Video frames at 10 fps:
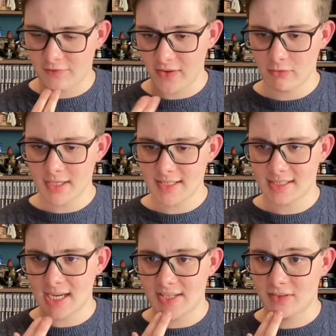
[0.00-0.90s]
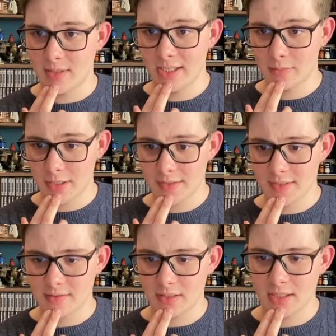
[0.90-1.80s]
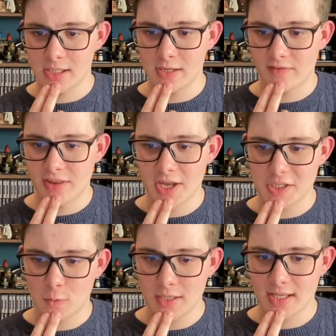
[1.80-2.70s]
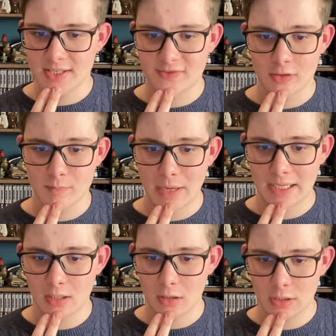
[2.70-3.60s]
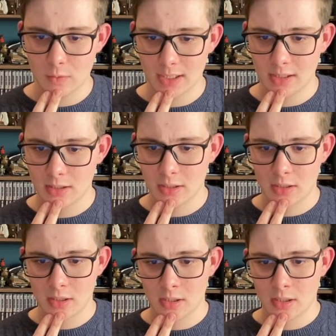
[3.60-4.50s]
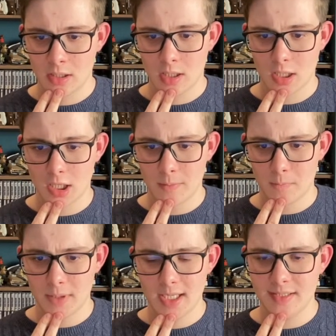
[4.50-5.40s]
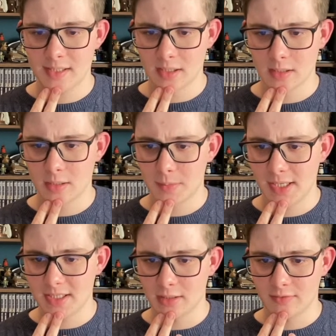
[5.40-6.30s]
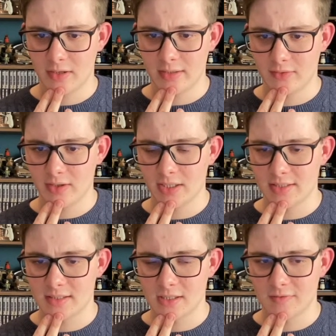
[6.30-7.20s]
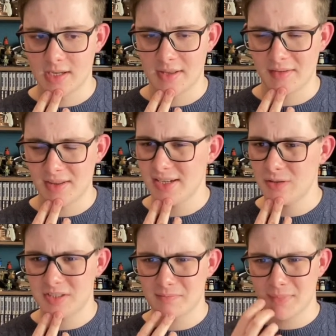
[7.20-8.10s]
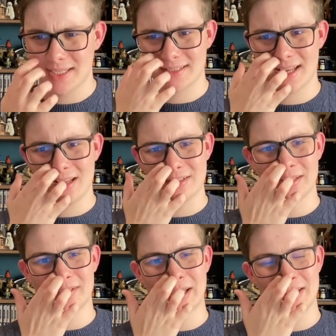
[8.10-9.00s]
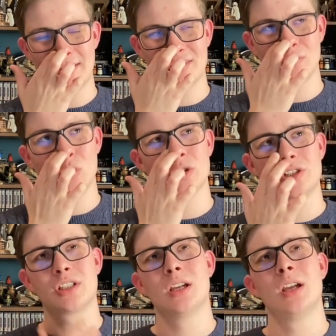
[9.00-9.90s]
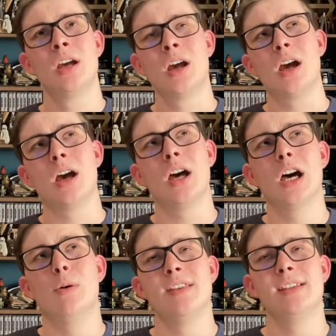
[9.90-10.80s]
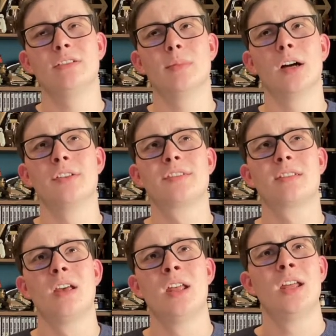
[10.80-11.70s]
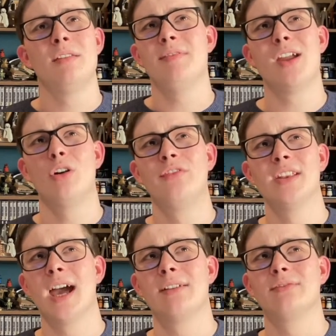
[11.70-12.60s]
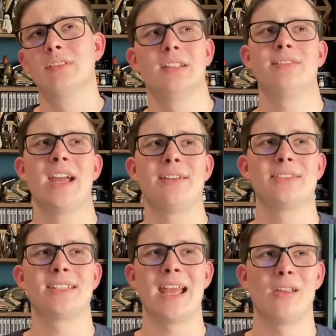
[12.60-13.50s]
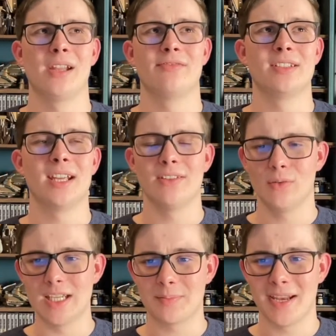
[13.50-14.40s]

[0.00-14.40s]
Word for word: uh, figurine sets from Eaglemoss uh, for 30 quid. That's from Ben Hollywell. Amazing, amazing, very, very nice stuff. Yeah, they, do some mad sales sometimes. You have to watch uh, with Eaglemoss they often have well they have a sale on every day of the week